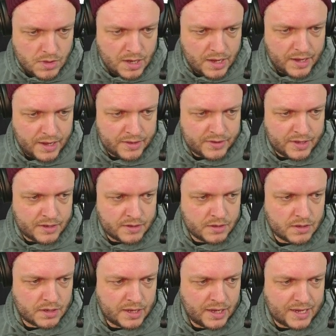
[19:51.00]
And then
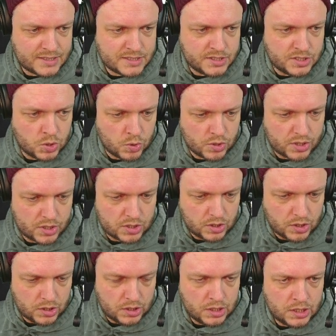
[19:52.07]
cast the
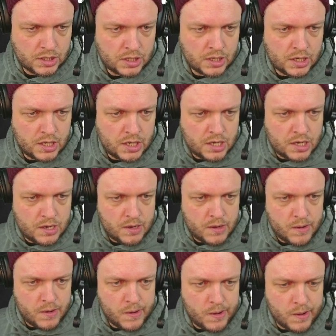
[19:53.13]
Oracle.
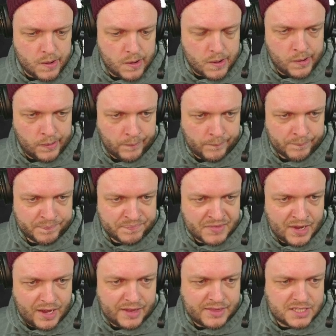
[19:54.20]
Oh.
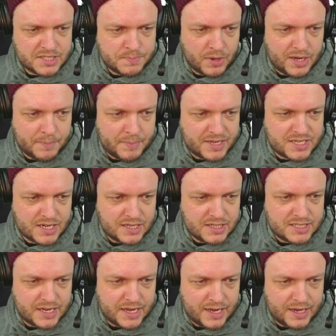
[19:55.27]
At this point, I'm basically
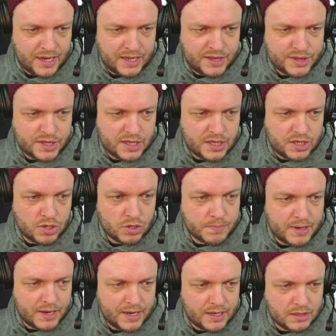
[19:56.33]
saying, I think your
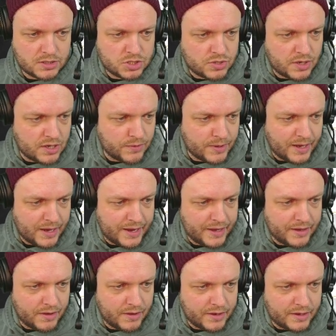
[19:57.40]
pile is trying to rely
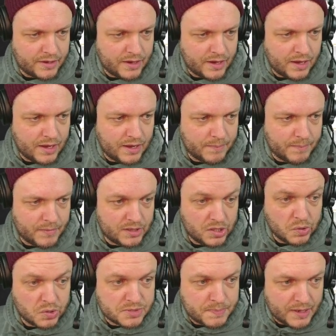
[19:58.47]
on
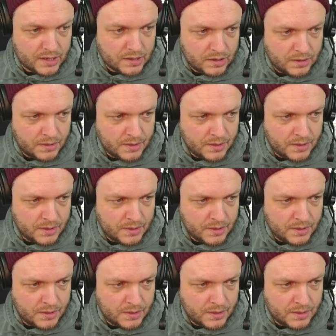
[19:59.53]
Lotus Petal,